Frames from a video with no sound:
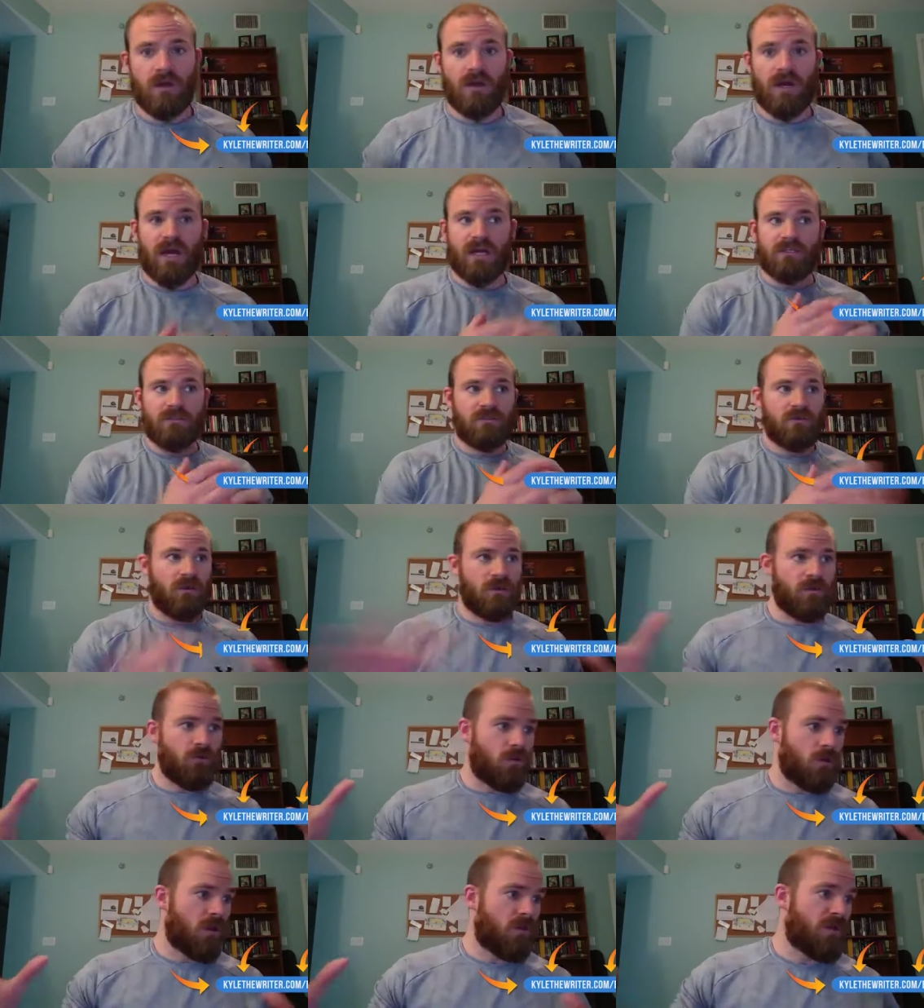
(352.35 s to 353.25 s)
I tell
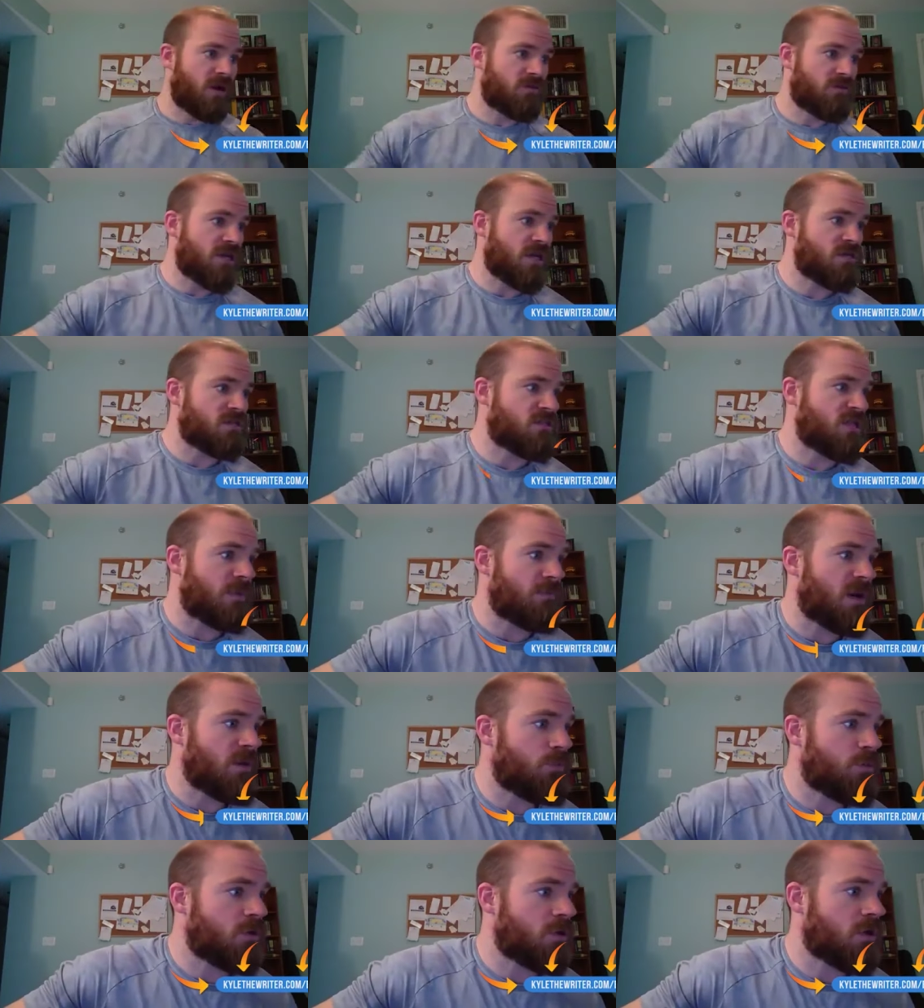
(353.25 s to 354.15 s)
you all about that inside
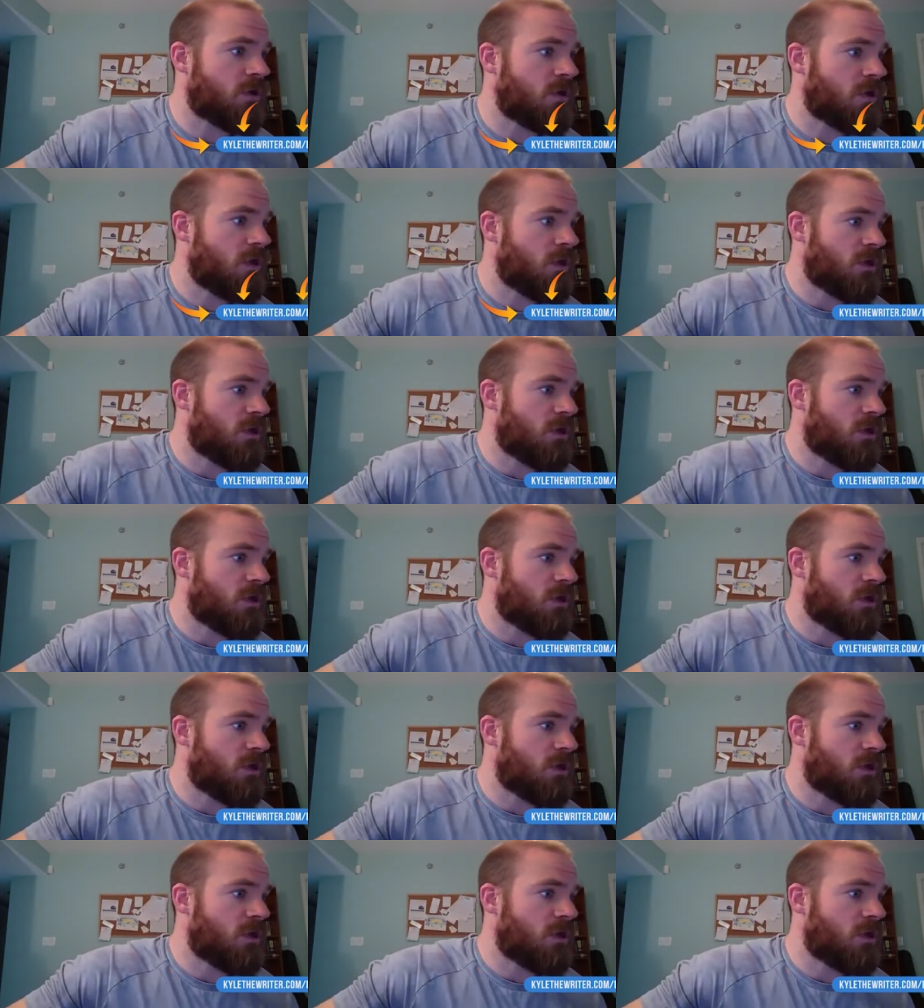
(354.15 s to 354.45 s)
my book.